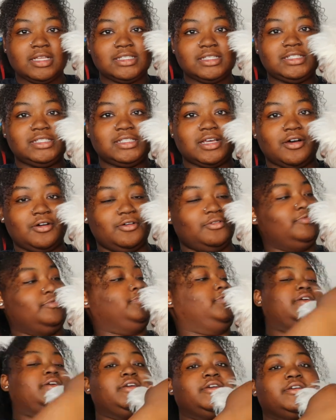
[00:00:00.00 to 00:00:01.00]
So
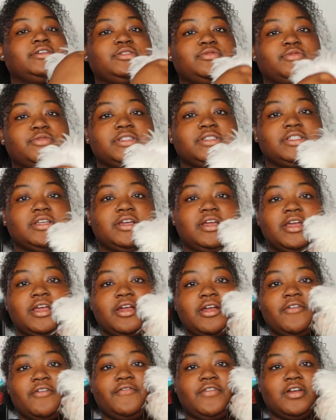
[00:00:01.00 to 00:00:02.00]
here's Winter in
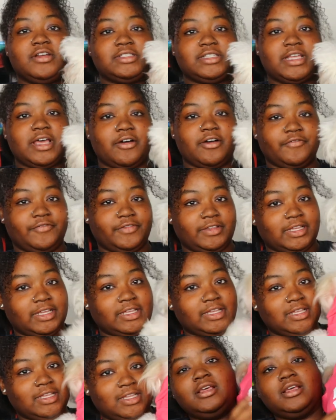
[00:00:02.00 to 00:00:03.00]
her first
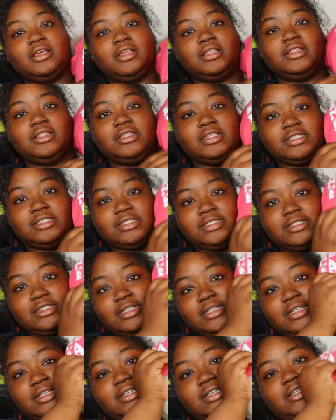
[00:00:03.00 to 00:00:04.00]
outfit. This is
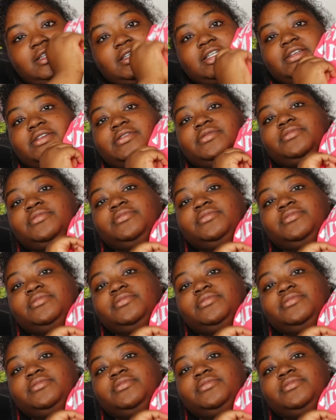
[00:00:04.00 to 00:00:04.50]
the hoodie.